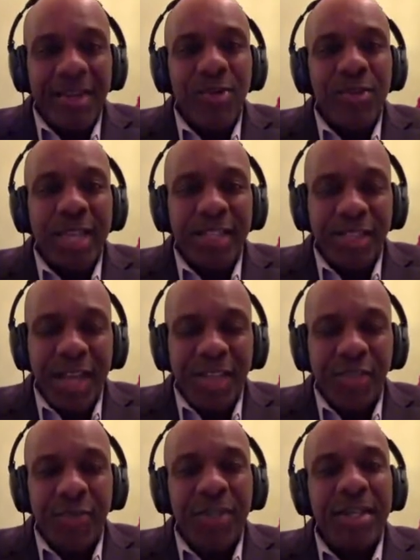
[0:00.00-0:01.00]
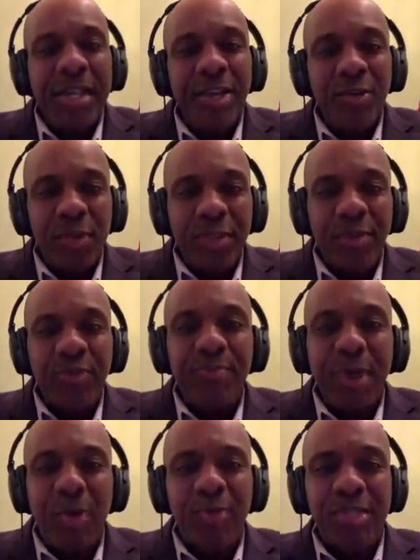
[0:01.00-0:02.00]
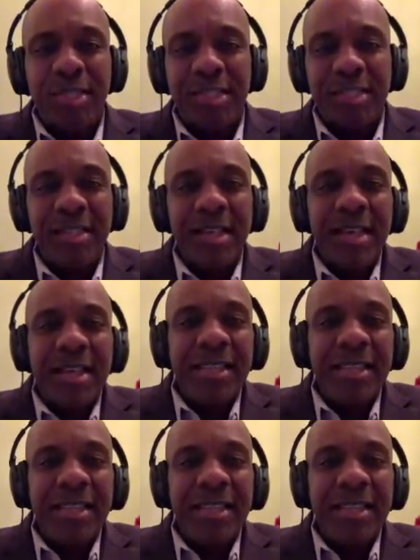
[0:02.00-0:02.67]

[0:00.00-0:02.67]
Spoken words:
and who was that Joshua and who are those Moseses